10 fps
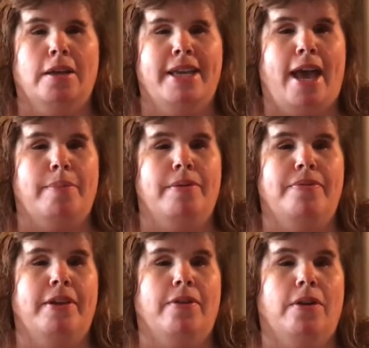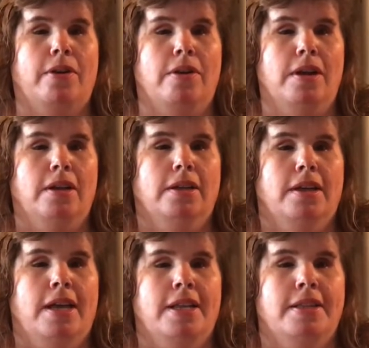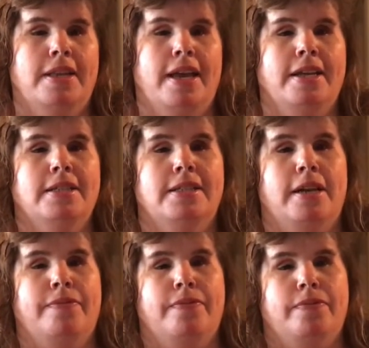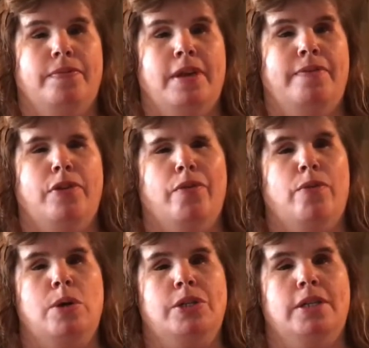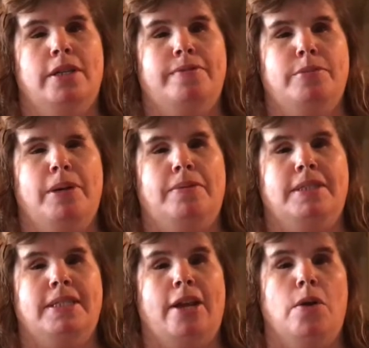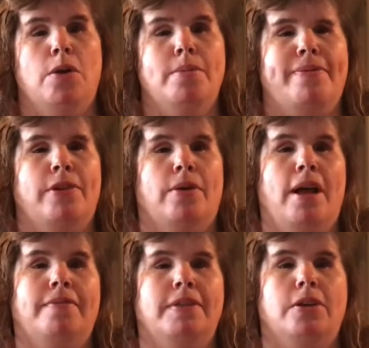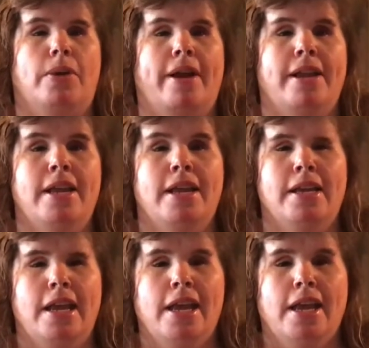cabin fever and things if you're fortunate enough to be able to stay home, if you don't have to go out in it.